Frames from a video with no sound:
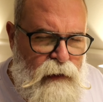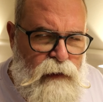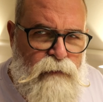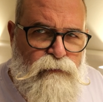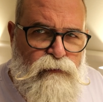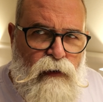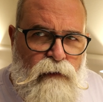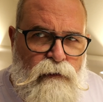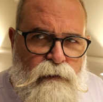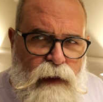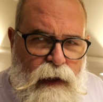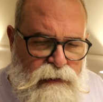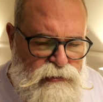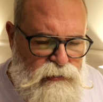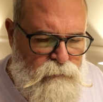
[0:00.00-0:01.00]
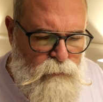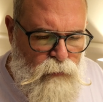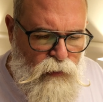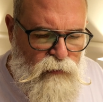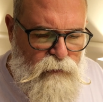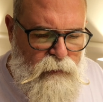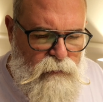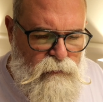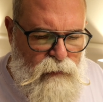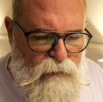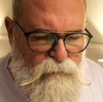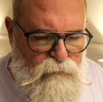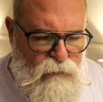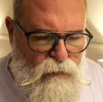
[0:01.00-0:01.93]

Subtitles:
If you're in the action mode, then you have